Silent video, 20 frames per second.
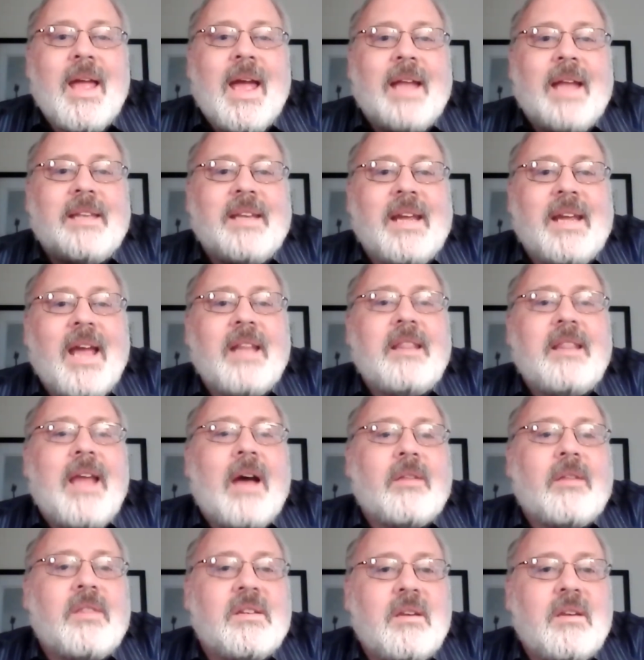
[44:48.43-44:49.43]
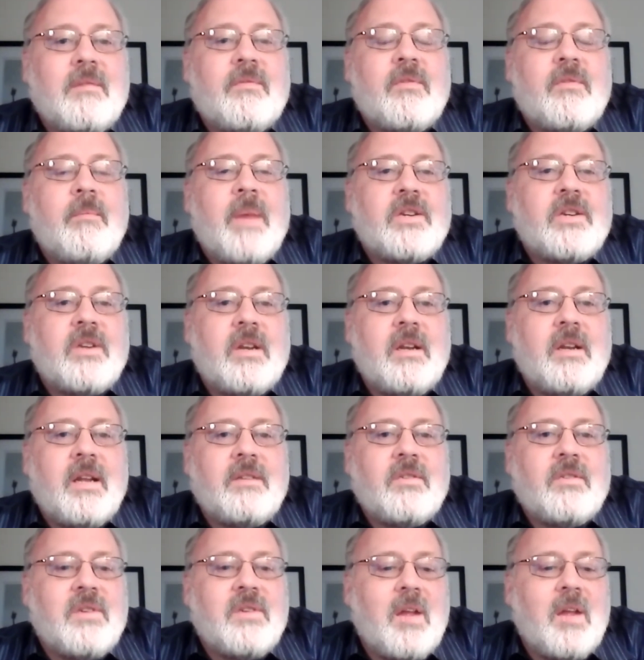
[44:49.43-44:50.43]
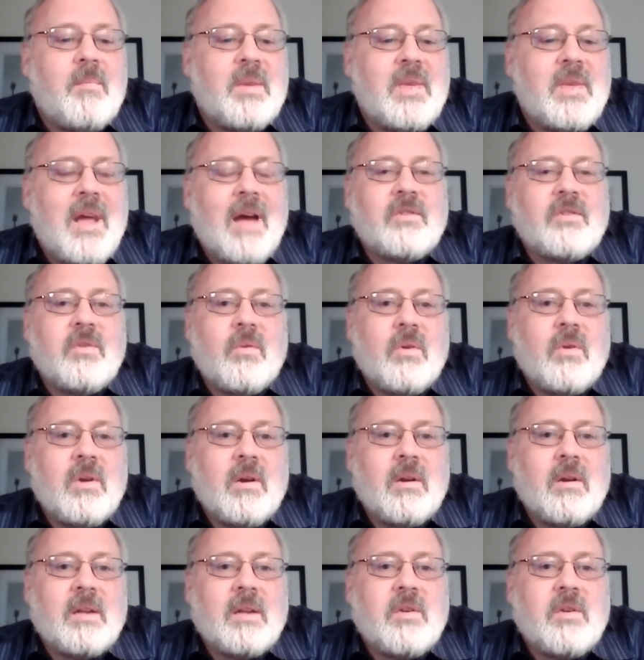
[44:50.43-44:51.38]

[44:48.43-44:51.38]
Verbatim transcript: and to get out this information and entertainment out to uh,